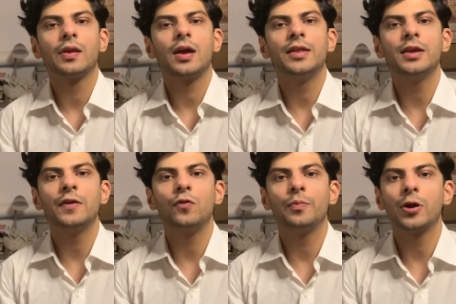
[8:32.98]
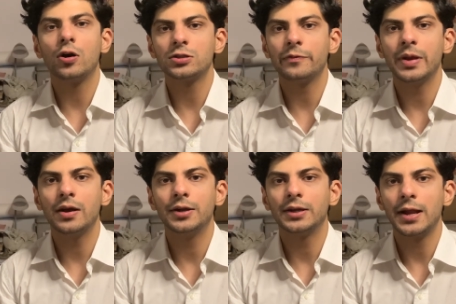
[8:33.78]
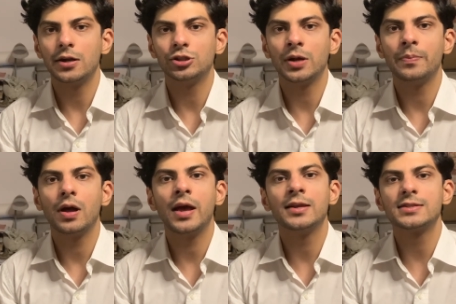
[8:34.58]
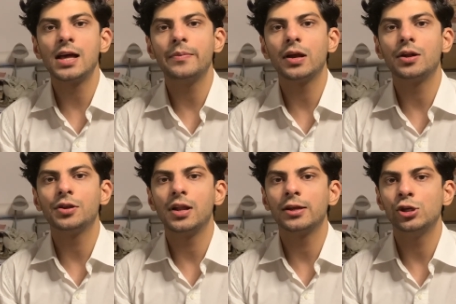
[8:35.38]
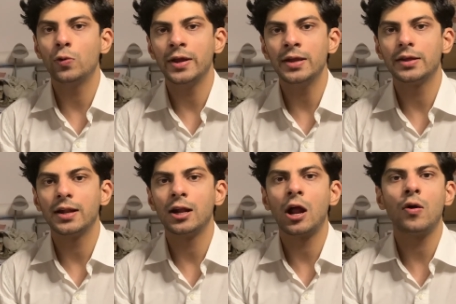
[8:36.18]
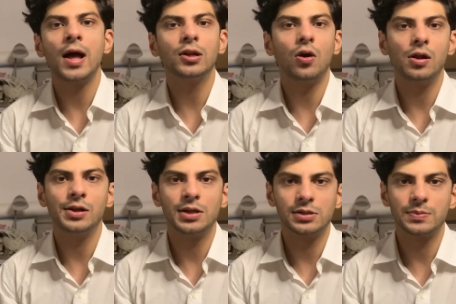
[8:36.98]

And therefore, because of being a dictatorship, an Islamic country like UAE can allow alcohol in its